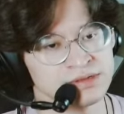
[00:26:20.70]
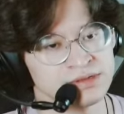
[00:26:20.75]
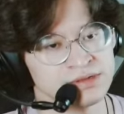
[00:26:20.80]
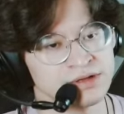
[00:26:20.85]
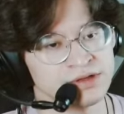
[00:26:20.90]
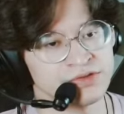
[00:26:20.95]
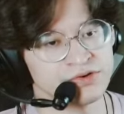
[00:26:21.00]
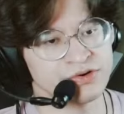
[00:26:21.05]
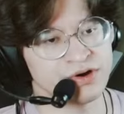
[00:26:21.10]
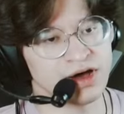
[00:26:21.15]

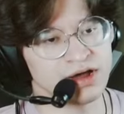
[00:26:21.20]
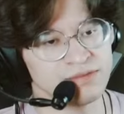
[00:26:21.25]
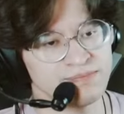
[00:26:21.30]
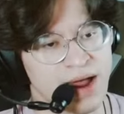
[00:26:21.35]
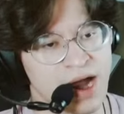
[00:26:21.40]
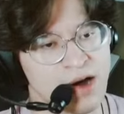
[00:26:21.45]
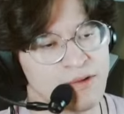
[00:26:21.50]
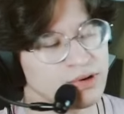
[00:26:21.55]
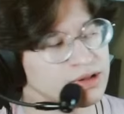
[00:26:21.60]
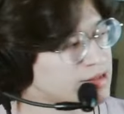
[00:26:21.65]
They're
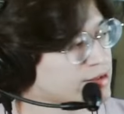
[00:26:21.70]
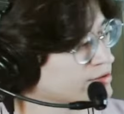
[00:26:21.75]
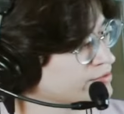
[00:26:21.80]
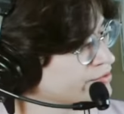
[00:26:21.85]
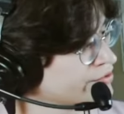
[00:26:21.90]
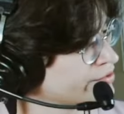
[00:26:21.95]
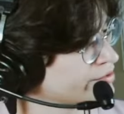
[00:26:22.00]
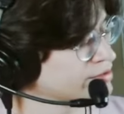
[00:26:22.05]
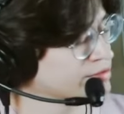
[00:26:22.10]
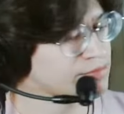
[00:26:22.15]
unparalleled.
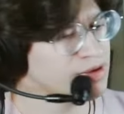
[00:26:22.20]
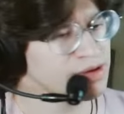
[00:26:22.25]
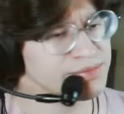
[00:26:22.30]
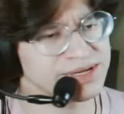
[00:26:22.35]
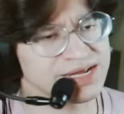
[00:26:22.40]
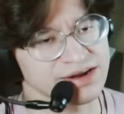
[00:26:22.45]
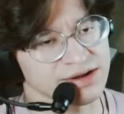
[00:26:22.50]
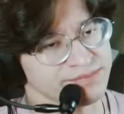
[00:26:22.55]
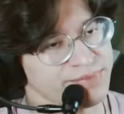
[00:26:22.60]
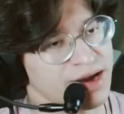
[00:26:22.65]
Maybe
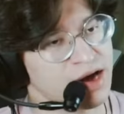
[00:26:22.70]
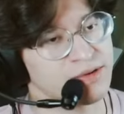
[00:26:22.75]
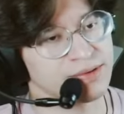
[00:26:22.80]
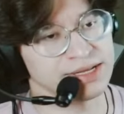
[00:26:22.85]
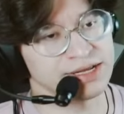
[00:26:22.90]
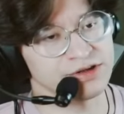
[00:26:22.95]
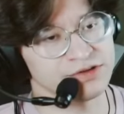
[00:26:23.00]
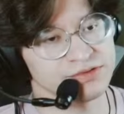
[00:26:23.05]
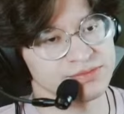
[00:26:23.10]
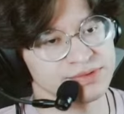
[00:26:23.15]
not
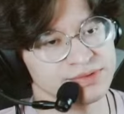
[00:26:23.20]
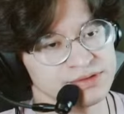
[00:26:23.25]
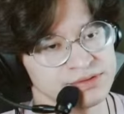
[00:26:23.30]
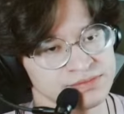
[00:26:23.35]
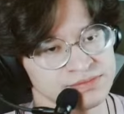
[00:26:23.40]
unparalleled, but...